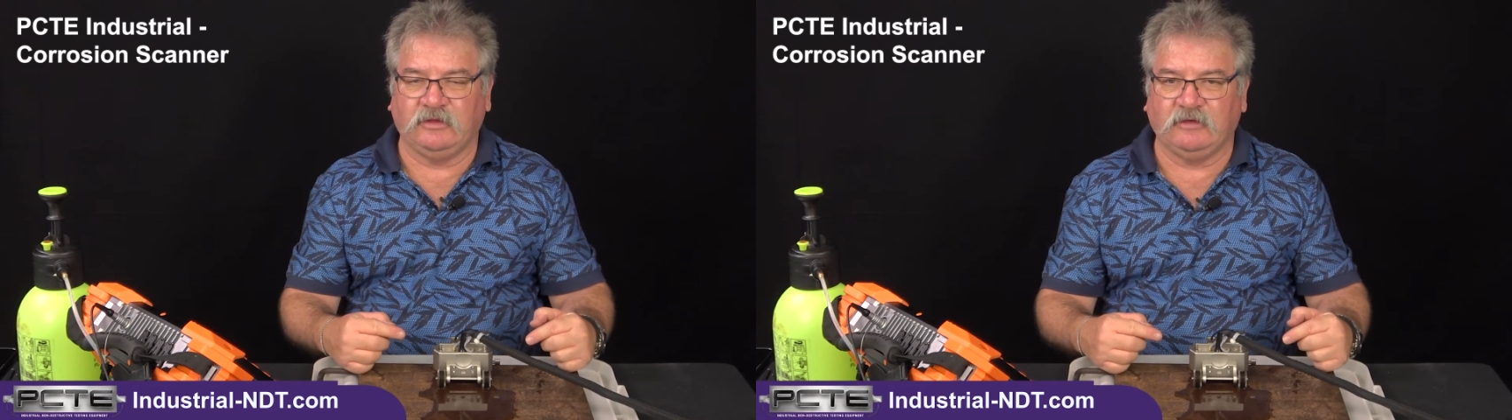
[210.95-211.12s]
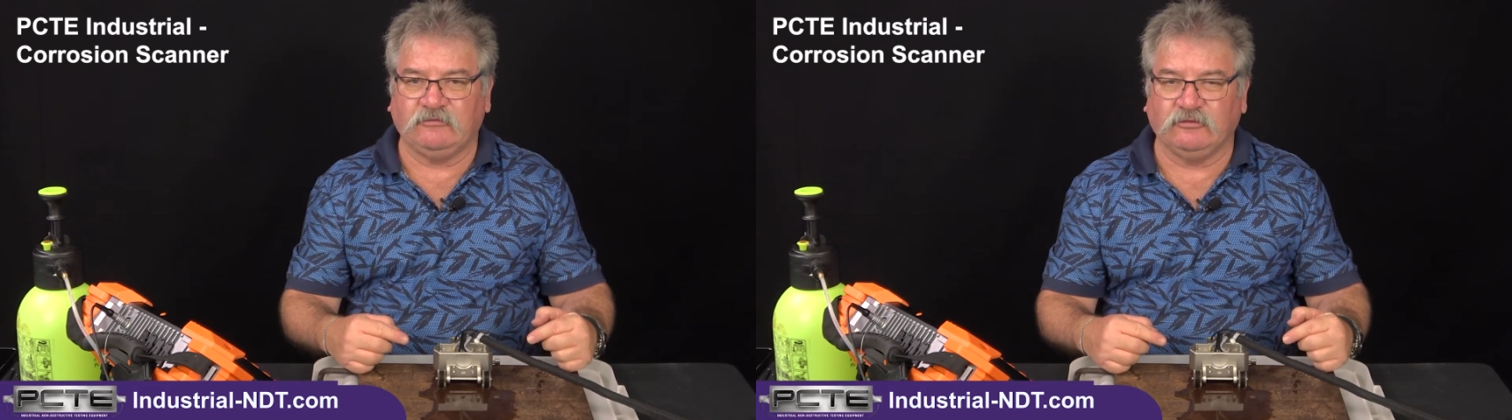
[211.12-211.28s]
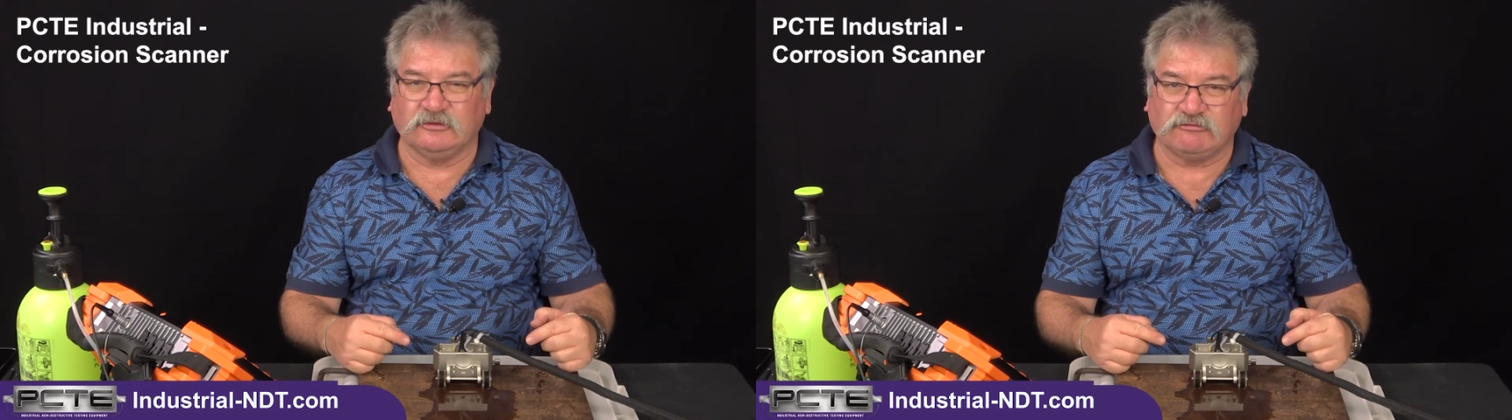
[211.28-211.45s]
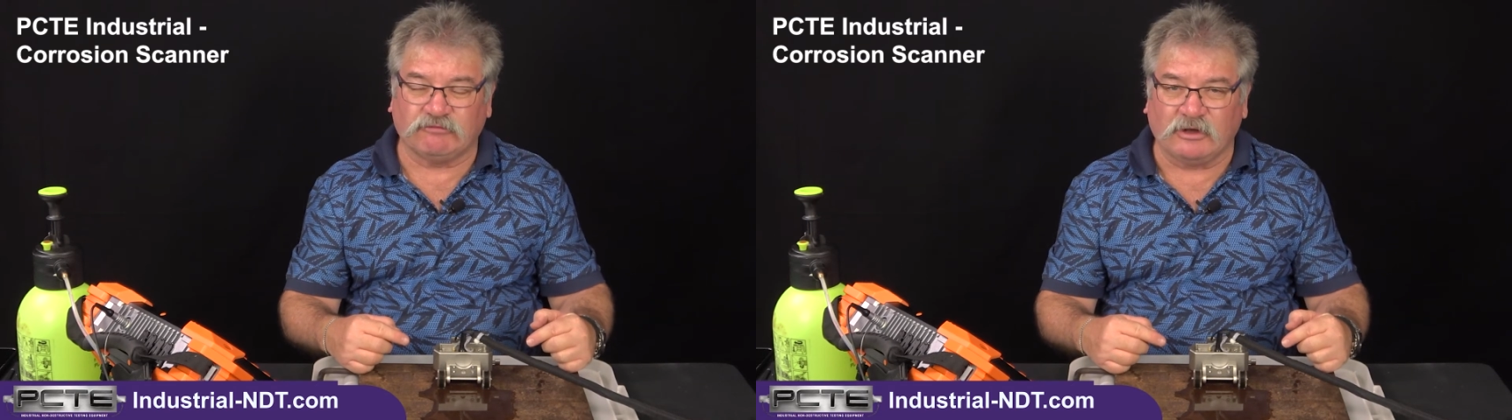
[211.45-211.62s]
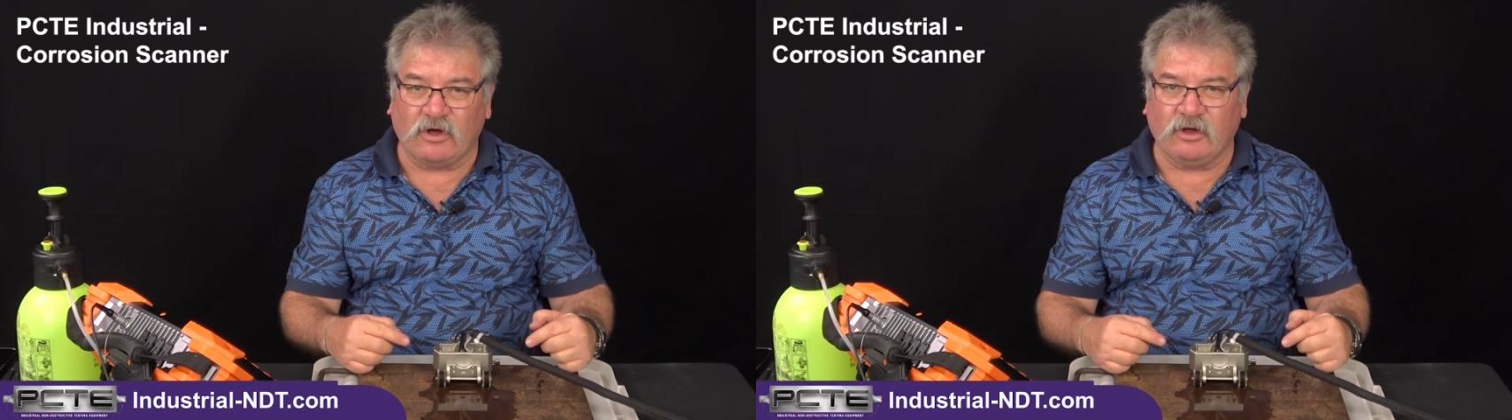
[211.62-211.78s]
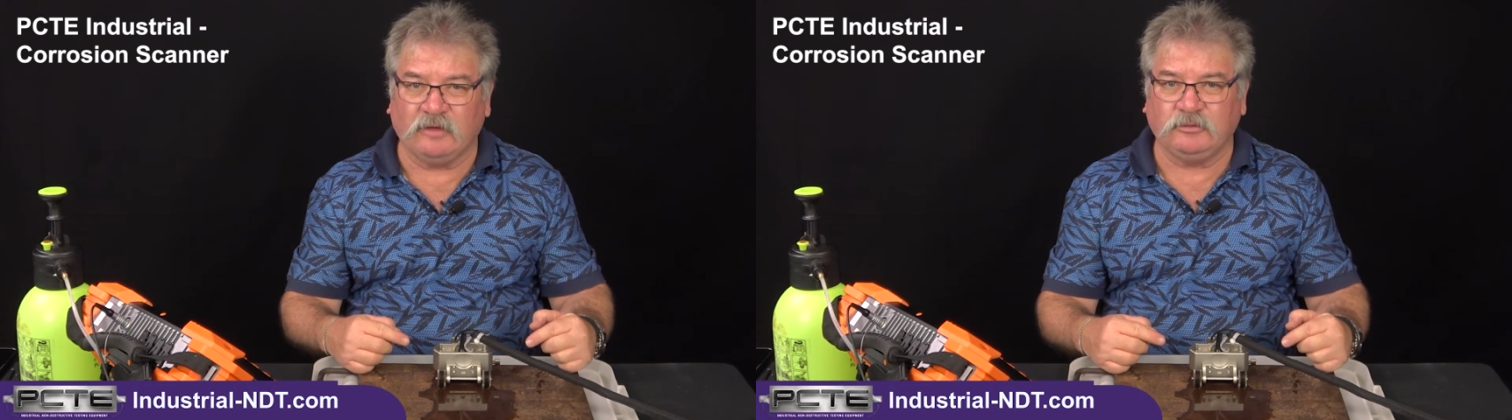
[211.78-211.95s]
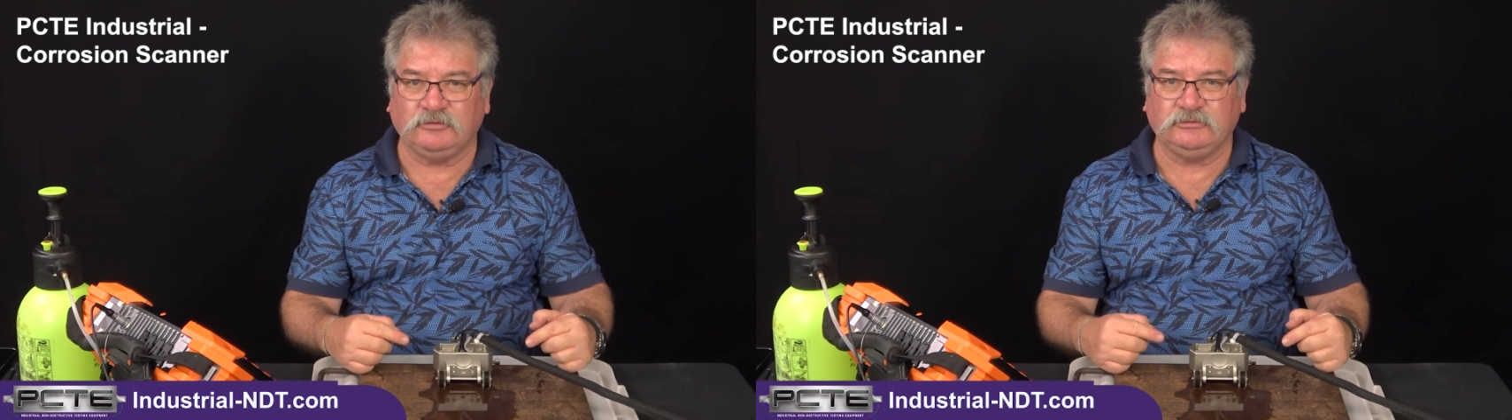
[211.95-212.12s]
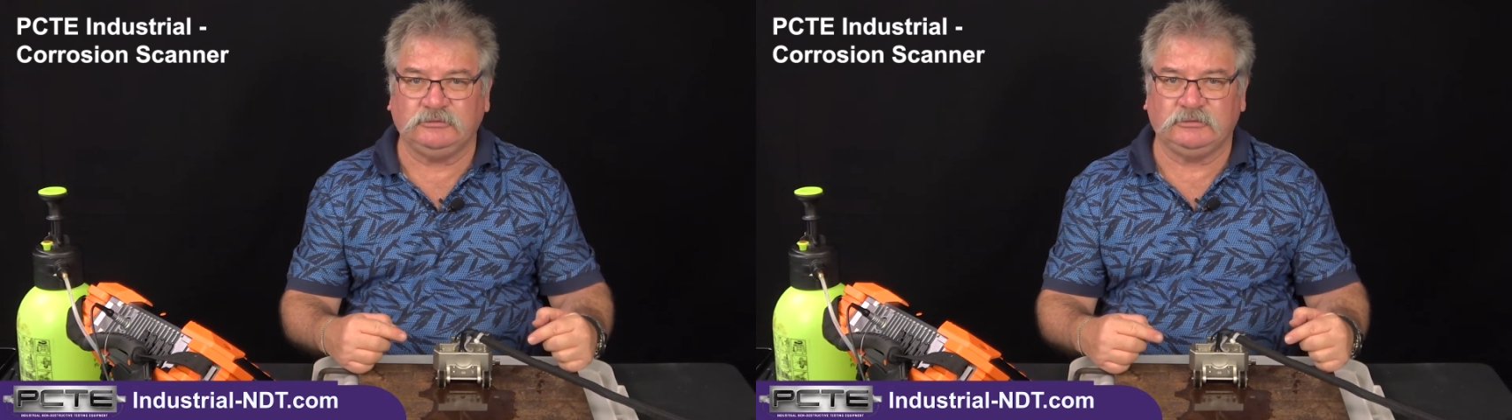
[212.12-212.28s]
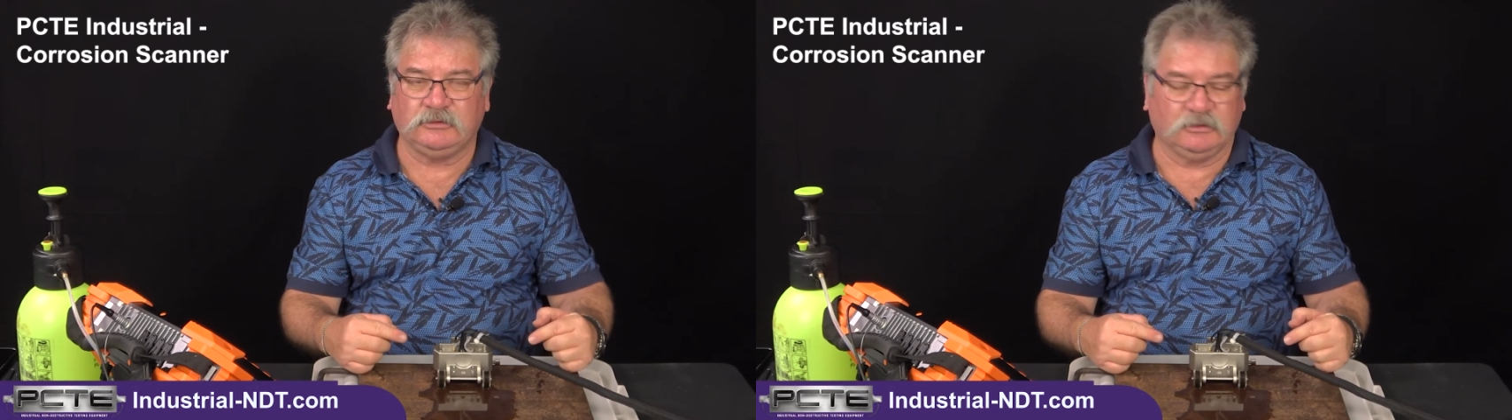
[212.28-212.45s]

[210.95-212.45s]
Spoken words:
therefore it's reliable,